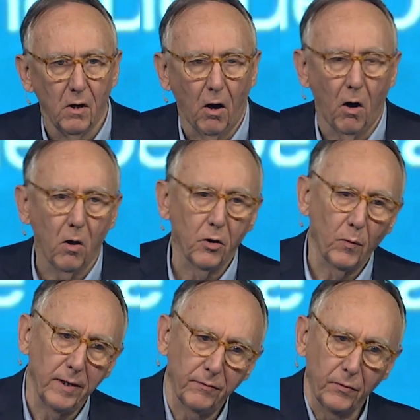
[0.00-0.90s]
all the
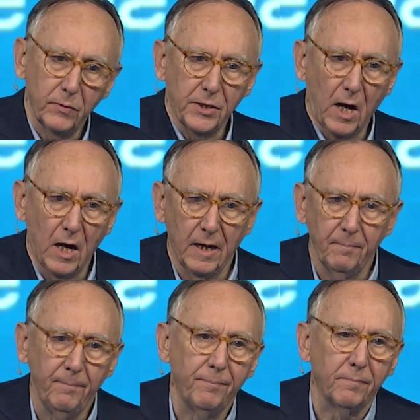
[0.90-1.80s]
way through
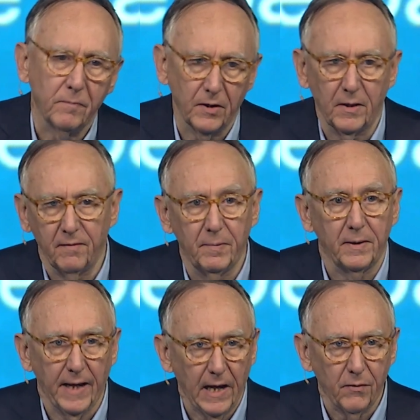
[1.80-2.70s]
time that they've been
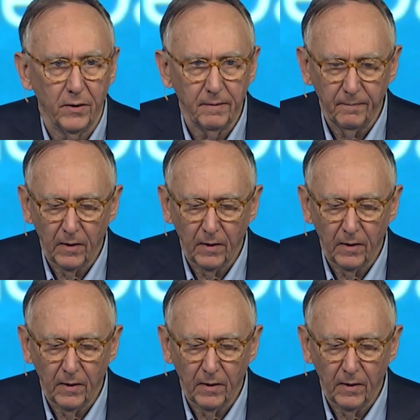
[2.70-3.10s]
gathering.